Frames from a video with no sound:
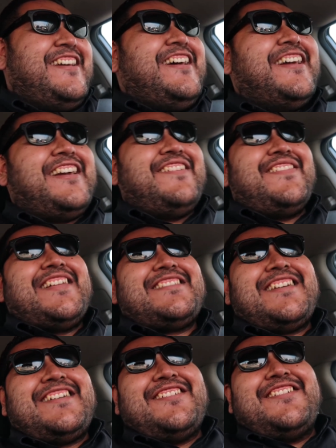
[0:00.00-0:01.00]
If that's
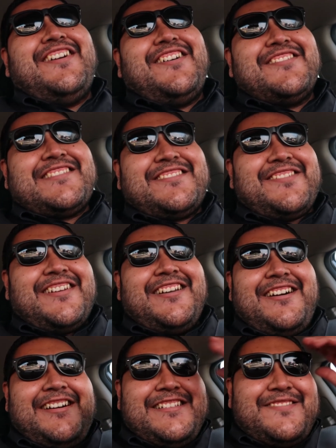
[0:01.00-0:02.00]
like a ghost trying
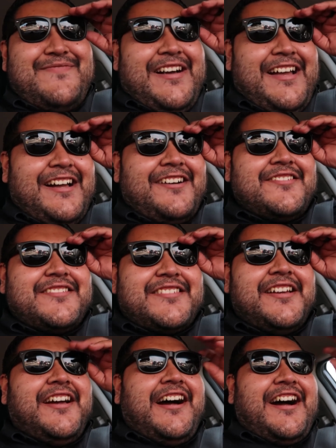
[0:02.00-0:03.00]
to hunt my house,
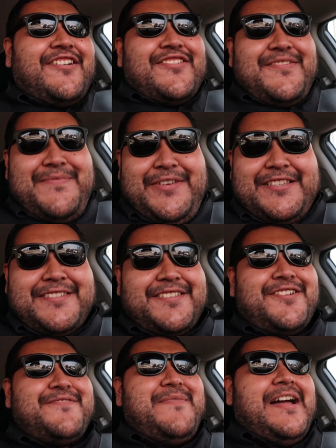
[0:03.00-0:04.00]
I'm gonna be
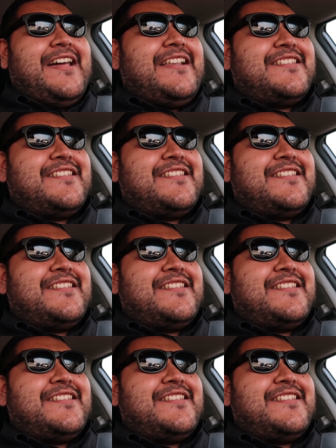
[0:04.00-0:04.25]
so mad.